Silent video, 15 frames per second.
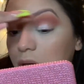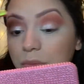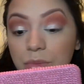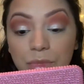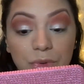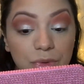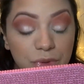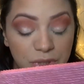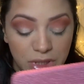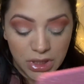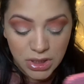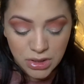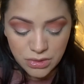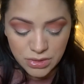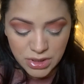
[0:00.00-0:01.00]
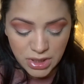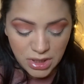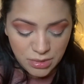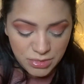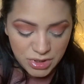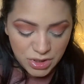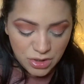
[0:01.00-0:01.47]
pretty. Okay,
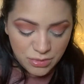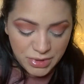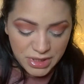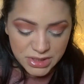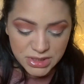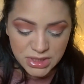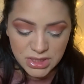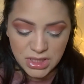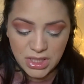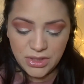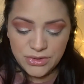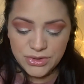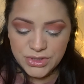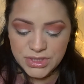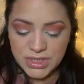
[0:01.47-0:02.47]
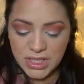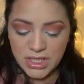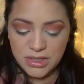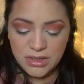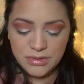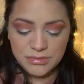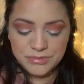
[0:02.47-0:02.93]
I'm gonna go back to the other
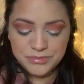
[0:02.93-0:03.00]
side,